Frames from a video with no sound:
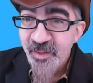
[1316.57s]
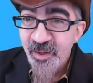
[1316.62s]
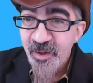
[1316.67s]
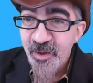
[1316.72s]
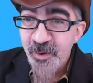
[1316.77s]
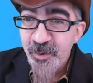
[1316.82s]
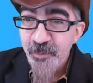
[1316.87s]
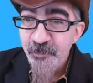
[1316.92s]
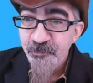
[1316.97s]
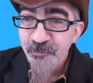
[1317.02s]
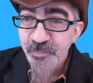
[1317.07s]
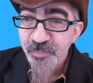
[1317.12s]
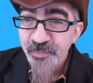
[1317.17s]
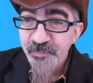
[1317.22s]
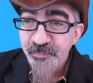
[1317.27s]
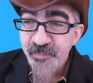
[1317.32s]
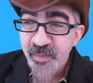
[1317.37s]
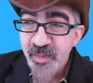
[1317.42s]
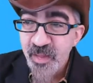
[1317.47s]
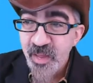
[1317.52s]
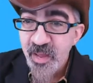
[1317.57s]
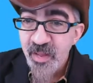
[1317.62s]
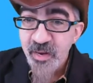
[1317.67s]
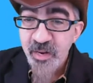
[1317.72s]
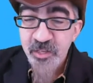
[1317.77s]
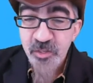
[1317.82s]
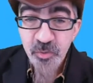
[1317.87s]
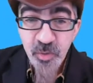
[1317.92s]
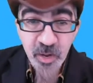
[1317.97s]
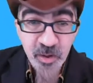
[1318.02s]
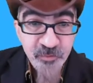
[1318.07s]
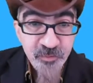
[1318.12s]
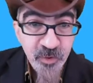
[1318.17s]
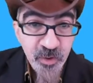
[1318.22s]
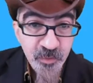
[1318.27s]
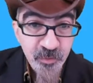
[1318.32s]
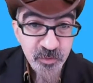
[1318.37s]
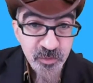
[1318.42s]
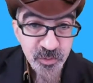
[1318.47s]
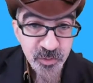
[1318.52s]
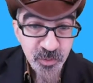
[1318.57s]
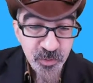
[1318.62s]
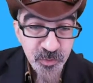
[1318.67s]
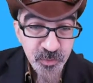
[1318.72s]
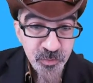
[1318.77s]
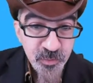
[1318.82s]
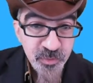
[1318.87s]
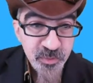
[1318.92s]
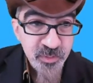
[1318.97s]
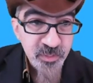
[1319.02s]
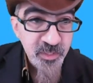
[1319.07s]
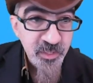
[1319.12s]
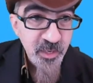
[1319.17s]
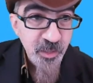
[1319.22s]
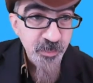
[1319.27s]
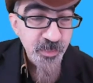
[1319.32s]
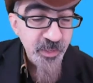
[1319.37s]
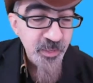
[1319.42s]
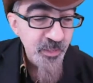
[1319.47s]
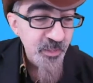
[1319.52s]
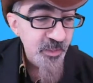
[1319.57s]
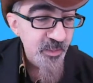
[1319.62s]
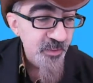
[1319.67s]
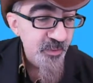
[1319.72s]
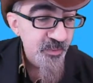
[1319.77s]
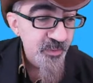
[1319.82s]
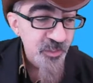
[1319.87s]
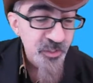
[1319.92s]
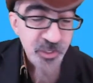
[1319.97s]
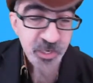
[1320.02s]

um, and I do have other shows coming. The